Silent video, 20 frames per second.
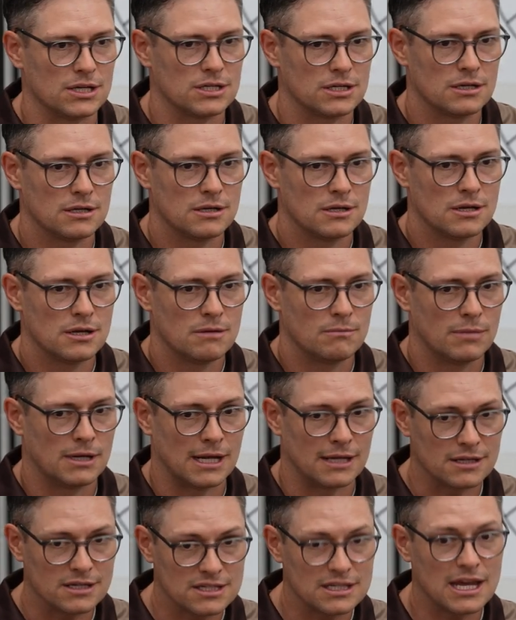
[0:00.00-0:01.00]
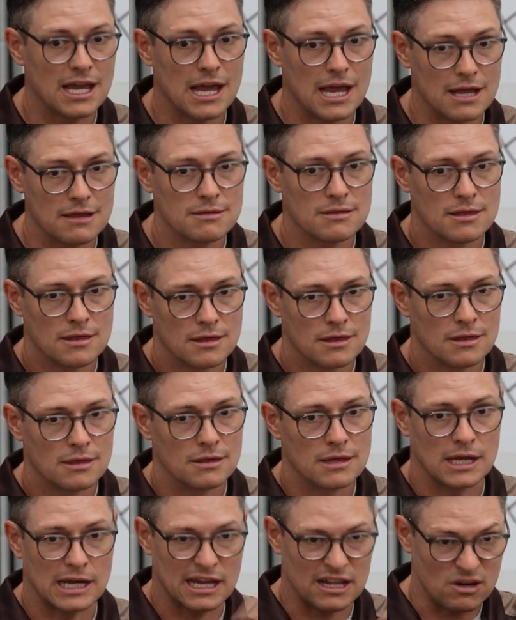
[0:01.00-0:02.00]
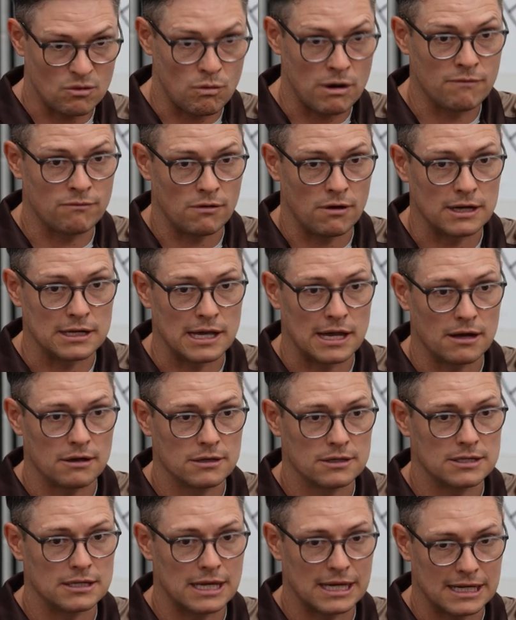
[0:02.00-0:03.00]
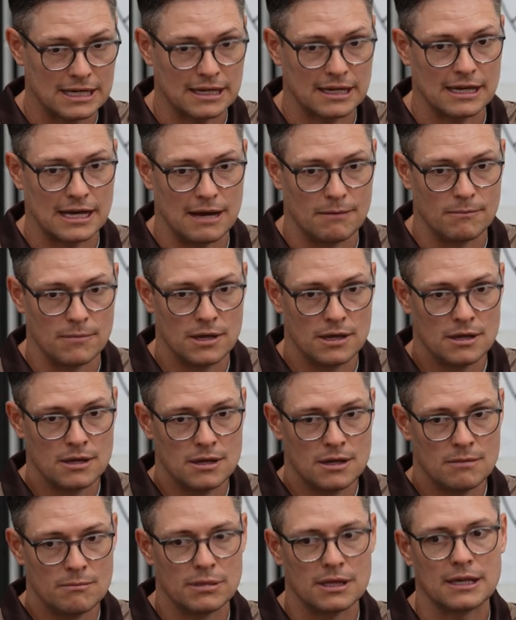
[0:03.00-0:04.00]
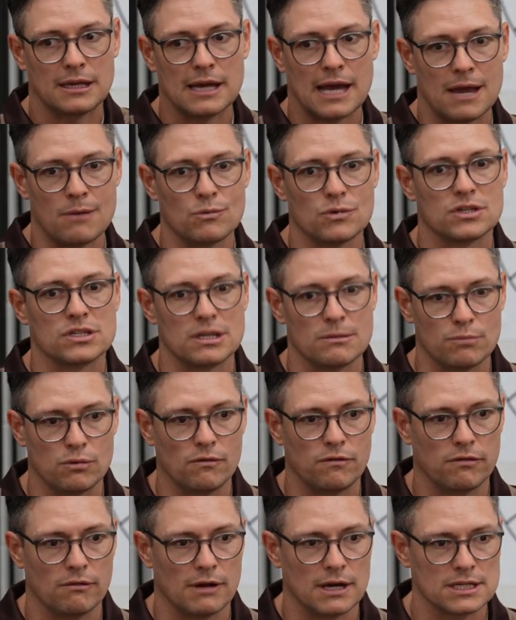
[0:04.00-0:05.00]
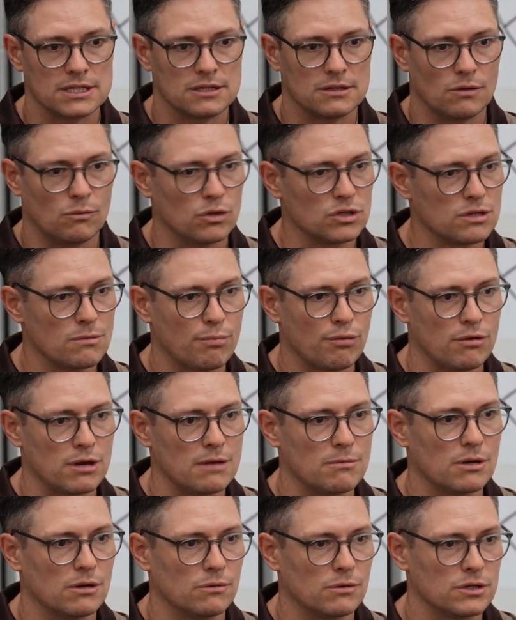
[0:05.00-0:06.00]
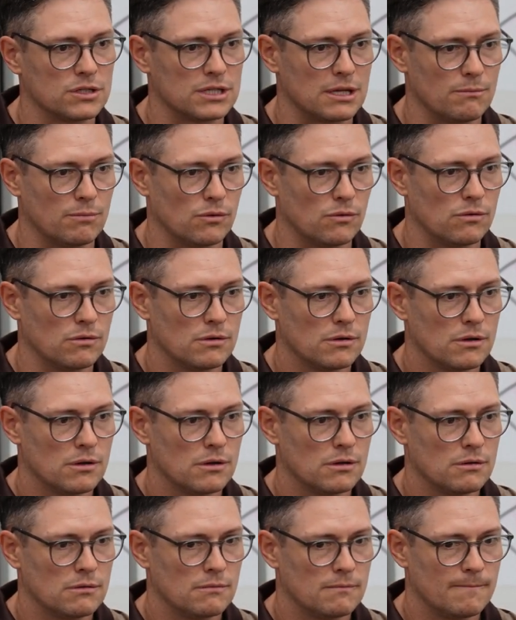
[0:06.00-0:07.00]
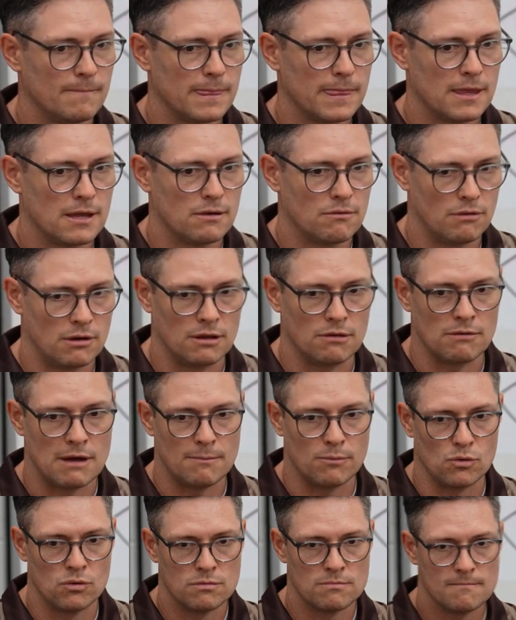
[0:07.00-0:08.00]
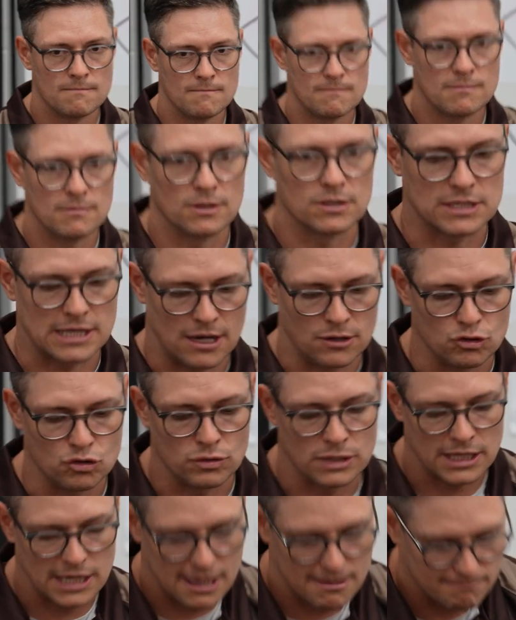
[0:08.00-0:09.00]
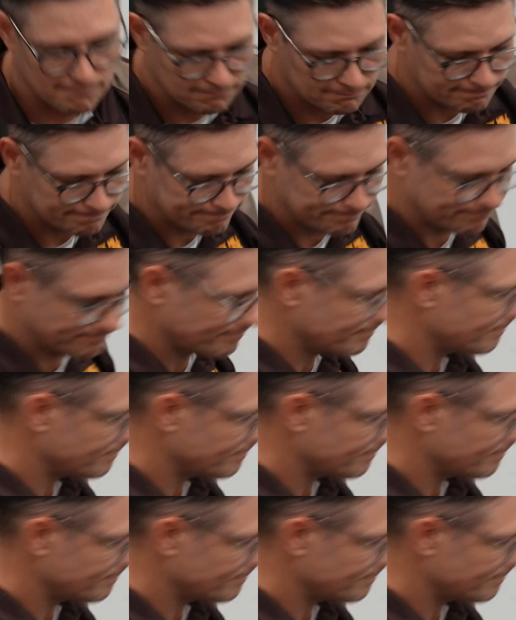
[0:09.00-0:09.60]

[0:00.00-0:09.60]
struggled off the bye a little bit in recent times. We tried everything last year to kind of course correct ourselves and couldn't quite do it. Did we do anything differently this week, because the result sort of